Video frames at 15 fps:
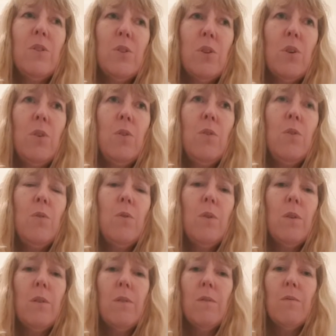to
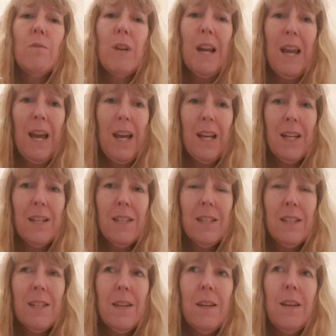relax,